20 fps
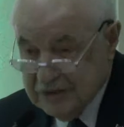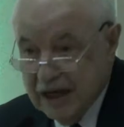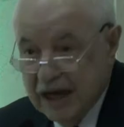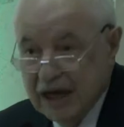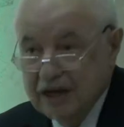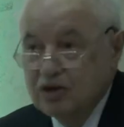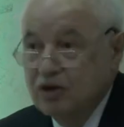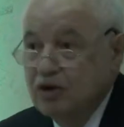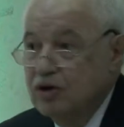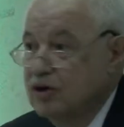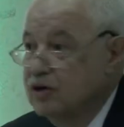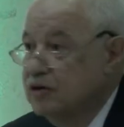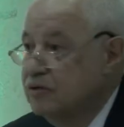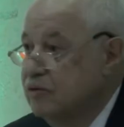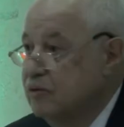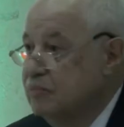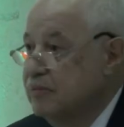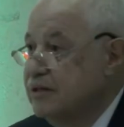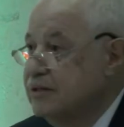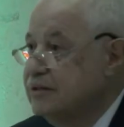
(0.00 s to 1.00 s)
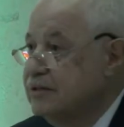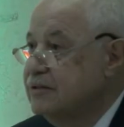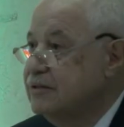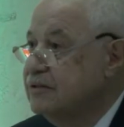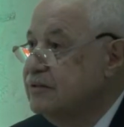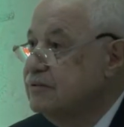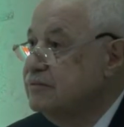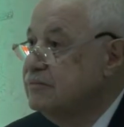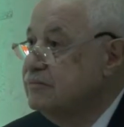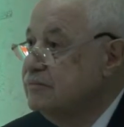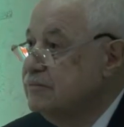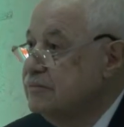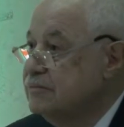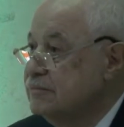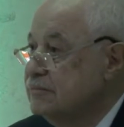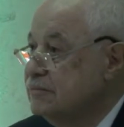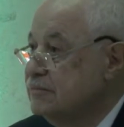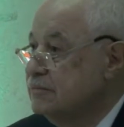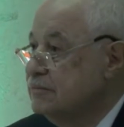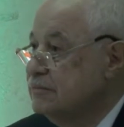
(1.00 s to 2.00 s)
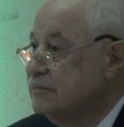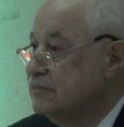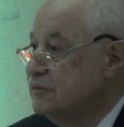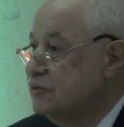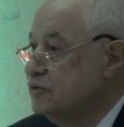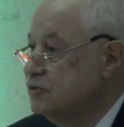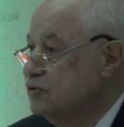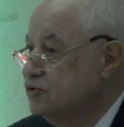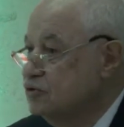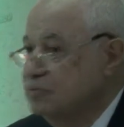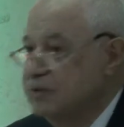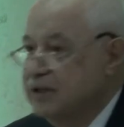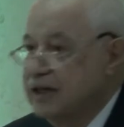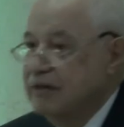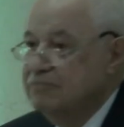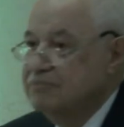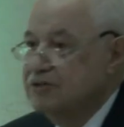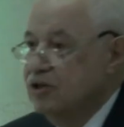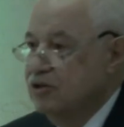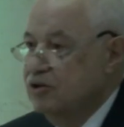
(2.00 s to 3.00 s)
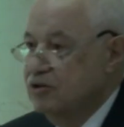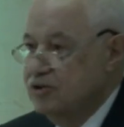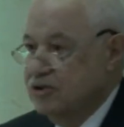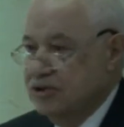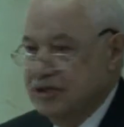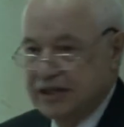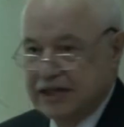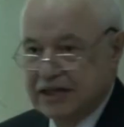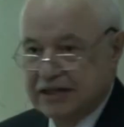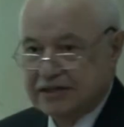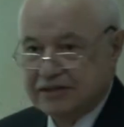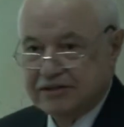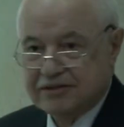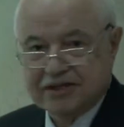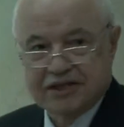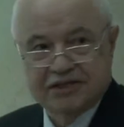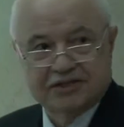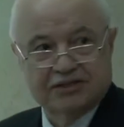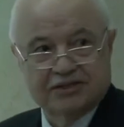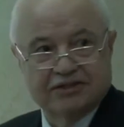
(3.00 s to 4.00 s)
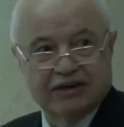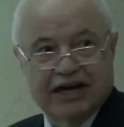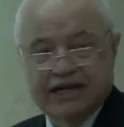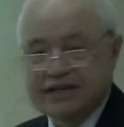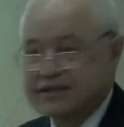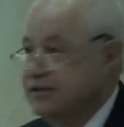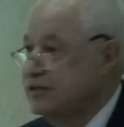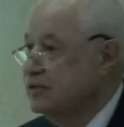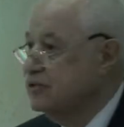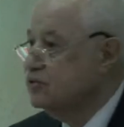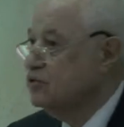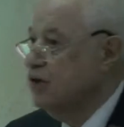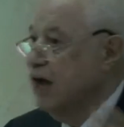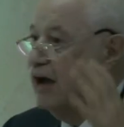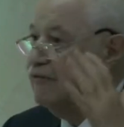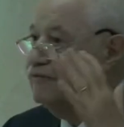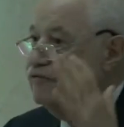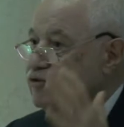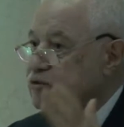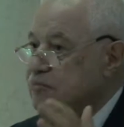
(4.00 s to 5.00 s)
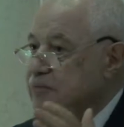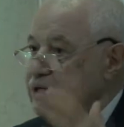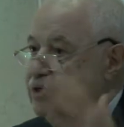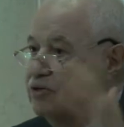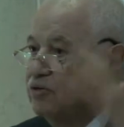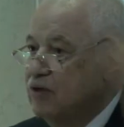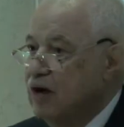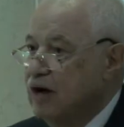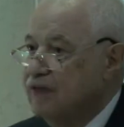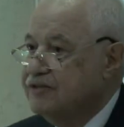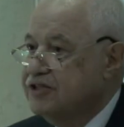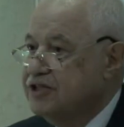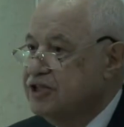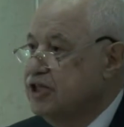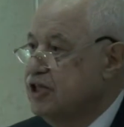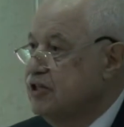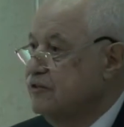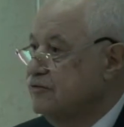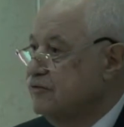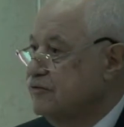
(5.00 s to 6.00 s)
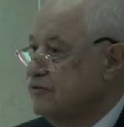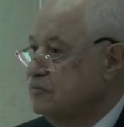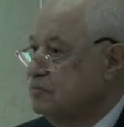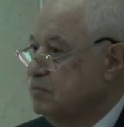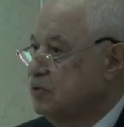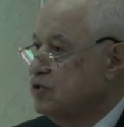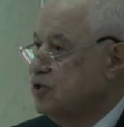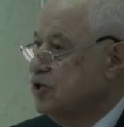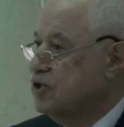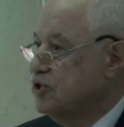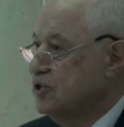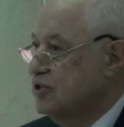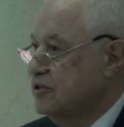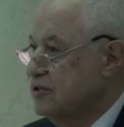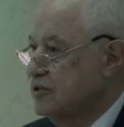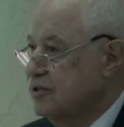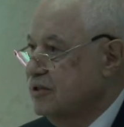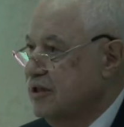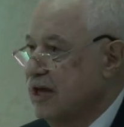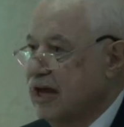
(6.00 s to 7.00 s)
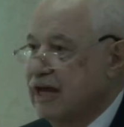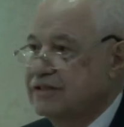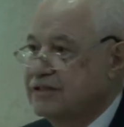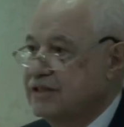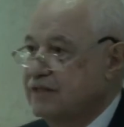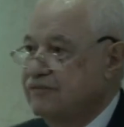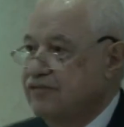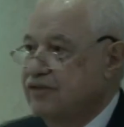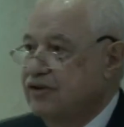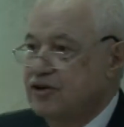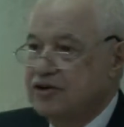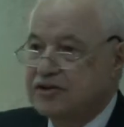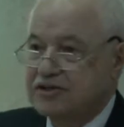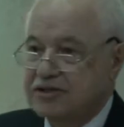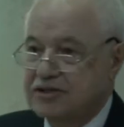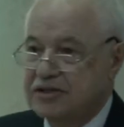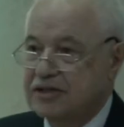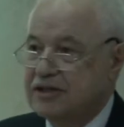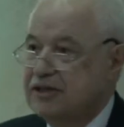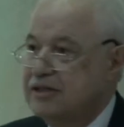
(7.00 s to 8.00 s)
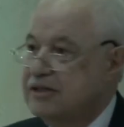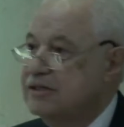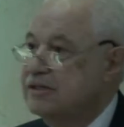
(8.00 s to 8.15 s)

I call on women to become knowledge creators. It's great to have women who have achieved positions as the first